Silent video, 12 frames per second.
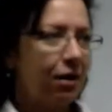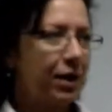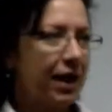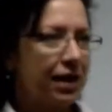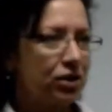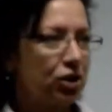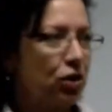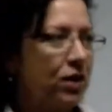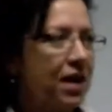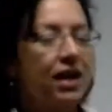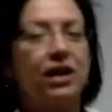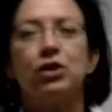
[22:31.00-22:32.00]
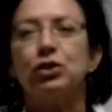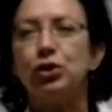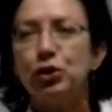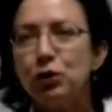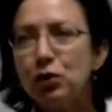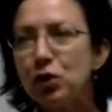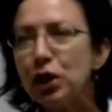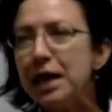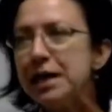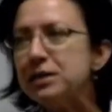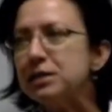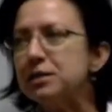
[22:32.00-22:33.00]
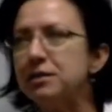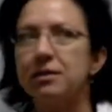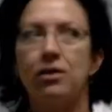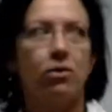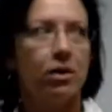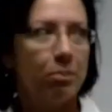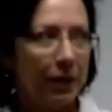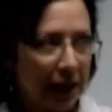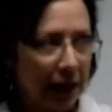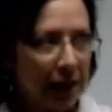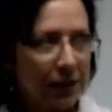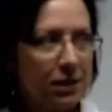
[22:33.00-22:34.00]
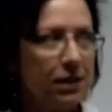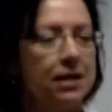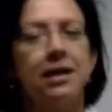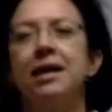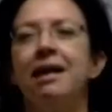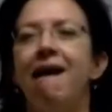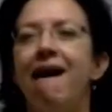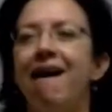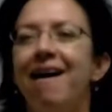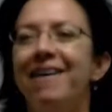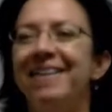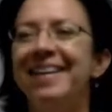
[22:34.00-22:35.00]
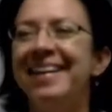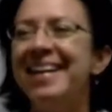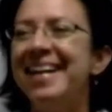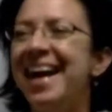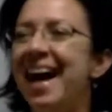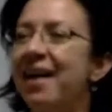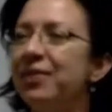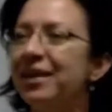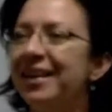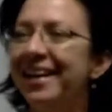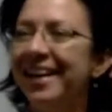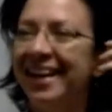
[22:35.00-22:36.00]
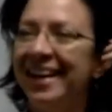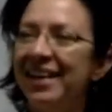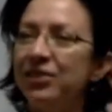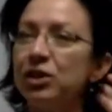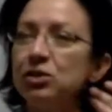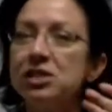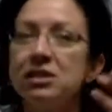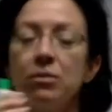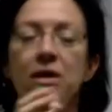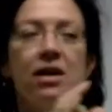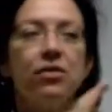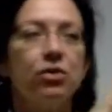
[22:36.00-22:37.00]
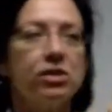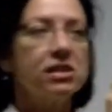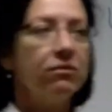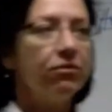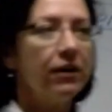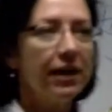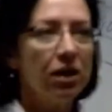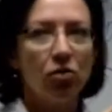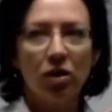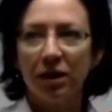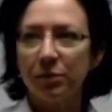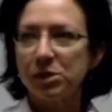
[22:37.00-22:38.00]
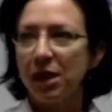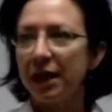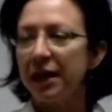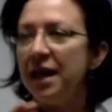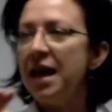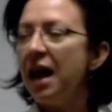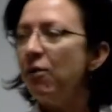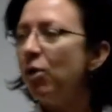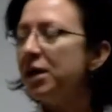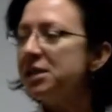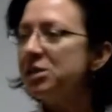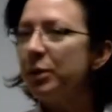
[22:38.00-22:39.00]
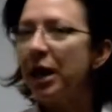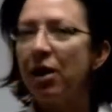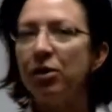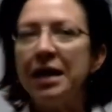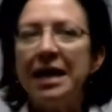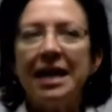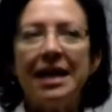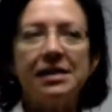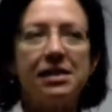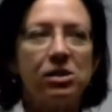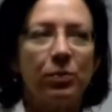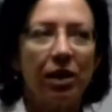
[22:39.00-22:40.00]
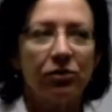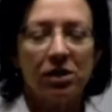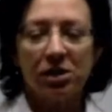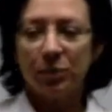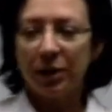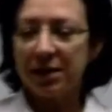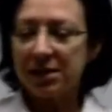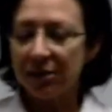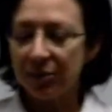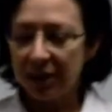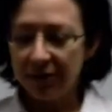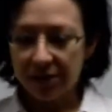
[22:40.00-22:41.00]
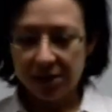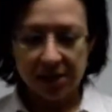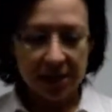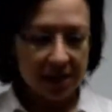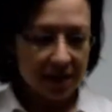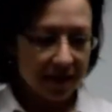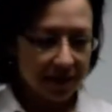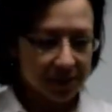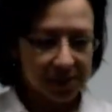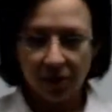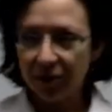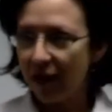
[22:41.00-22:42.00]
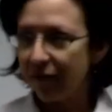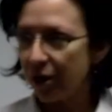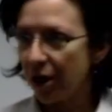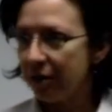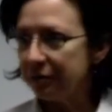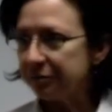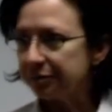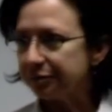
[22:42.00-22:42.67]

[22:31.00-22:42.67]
Oh my gosh, go Google it or Bing it. And there's some video clips on it. And what it's about is it's about this place, I believe it's in South Africa.